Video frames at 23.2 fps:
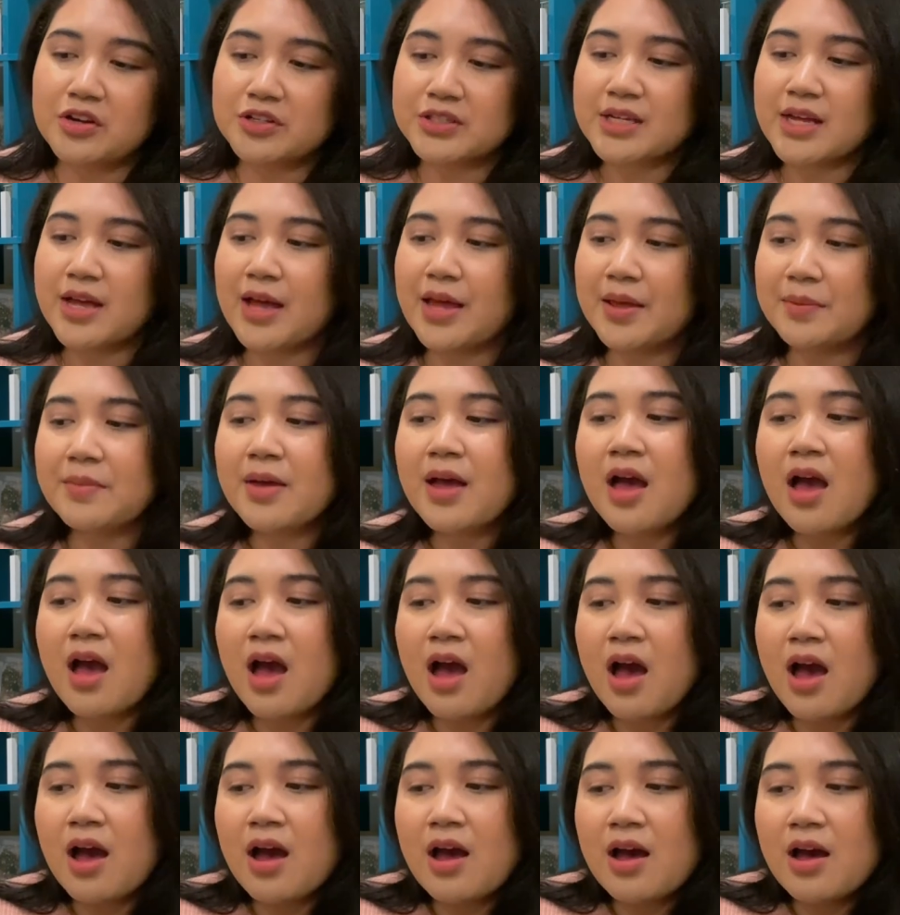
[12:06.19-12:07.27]
time.
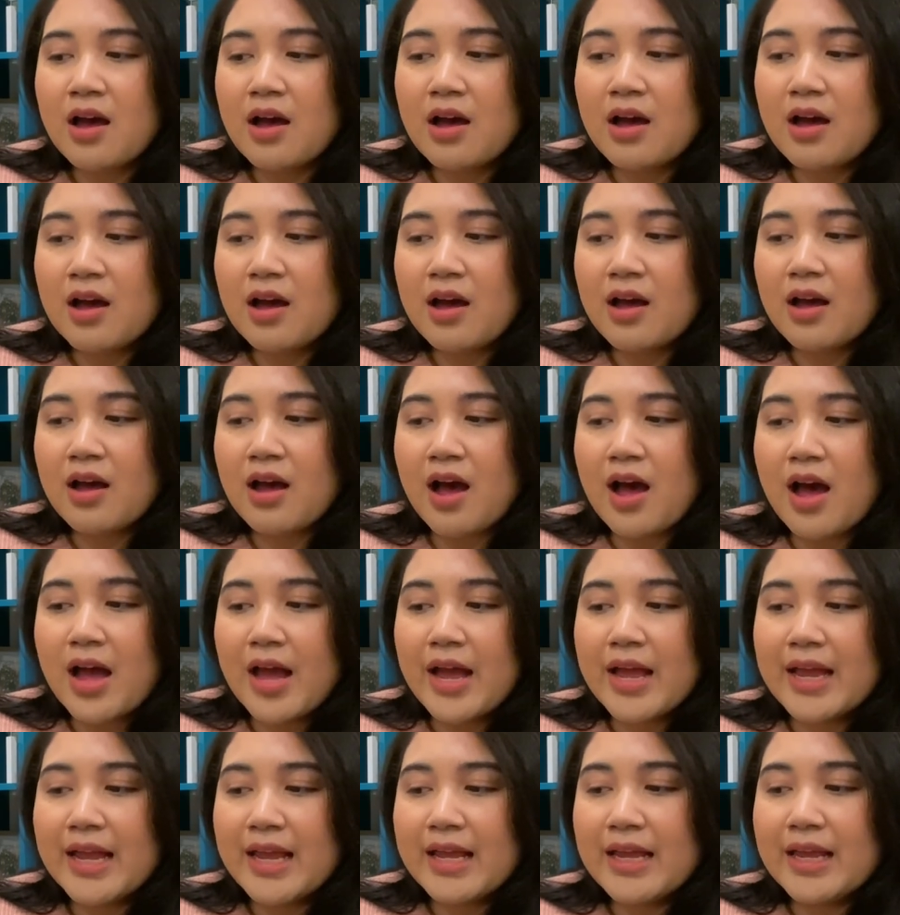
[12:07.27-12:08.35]

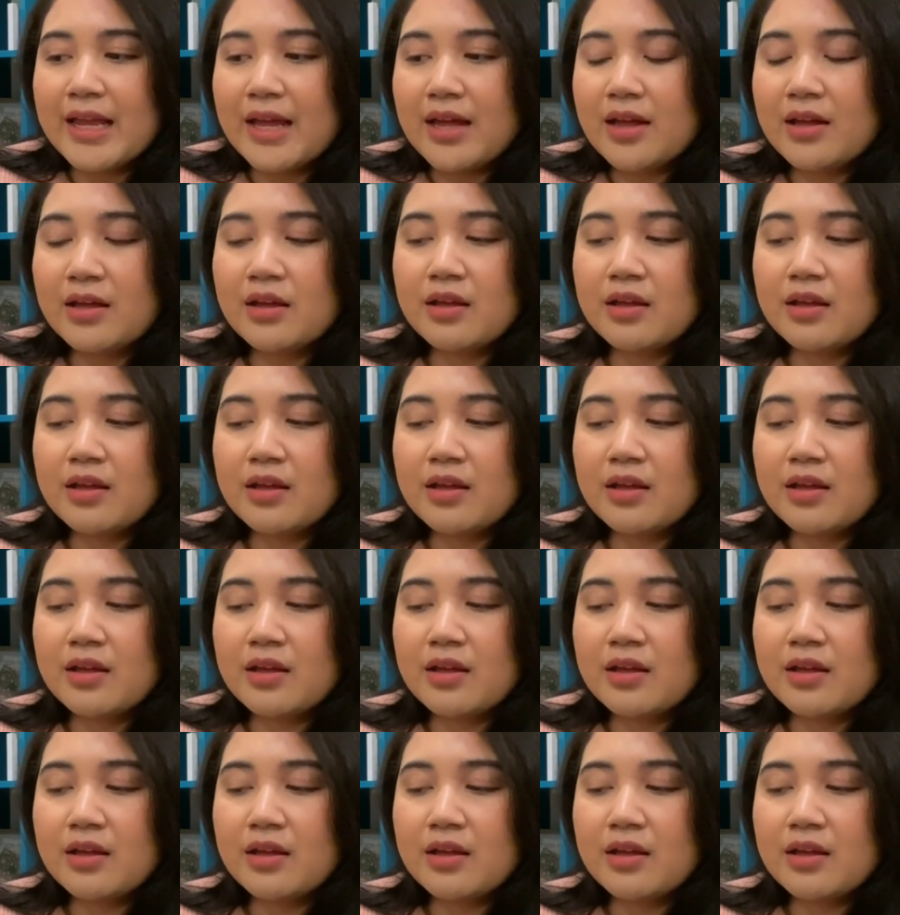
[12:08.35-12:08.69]
I